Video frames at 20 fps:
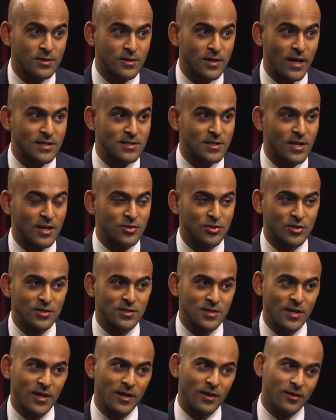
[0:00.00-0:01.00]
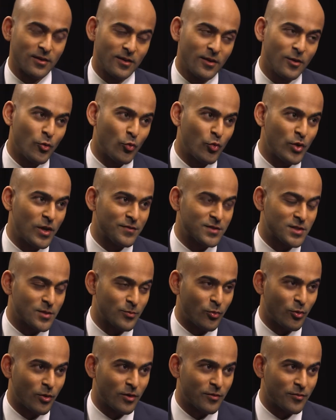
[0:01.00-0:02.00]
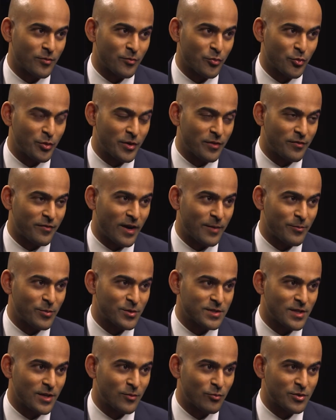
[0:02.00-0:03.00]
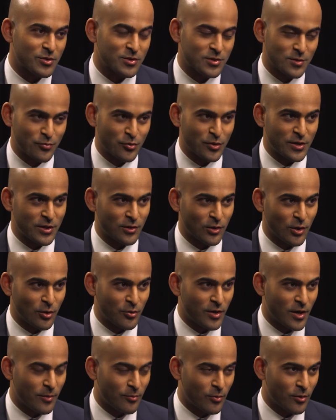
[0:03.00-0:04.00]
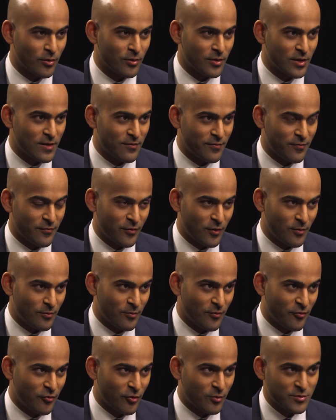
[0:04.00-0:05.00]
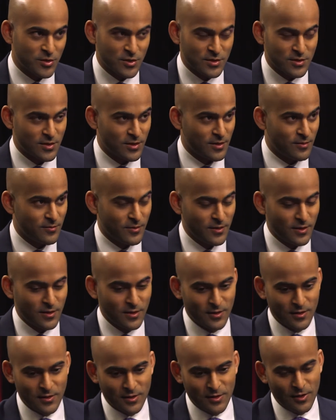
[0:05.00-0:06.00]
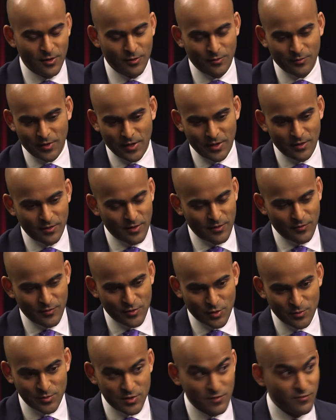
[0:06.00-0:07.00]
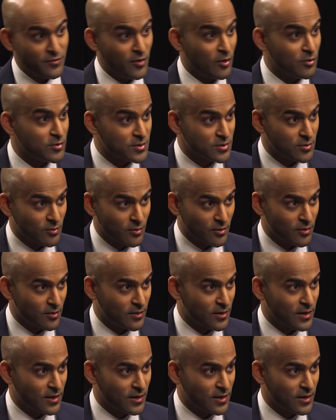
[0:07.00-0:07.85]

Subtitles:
That's not just saying we have support from 3 to 5%, which is a pretty low number if from just a, in terms of votes or